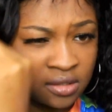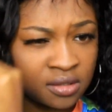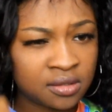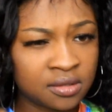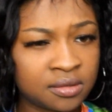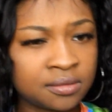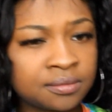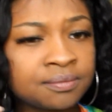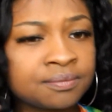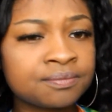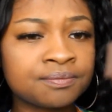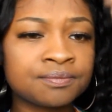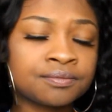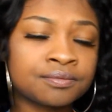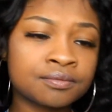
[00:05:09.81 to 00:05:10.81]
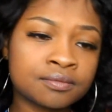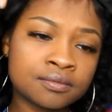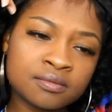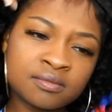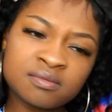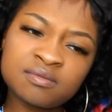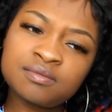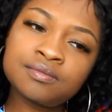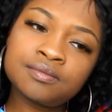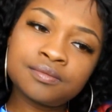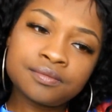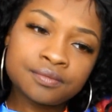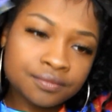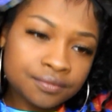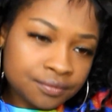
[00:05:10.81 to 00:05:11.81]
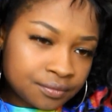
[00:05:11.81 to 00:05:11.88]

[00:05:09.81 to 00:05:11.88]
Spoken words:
(no one is talking)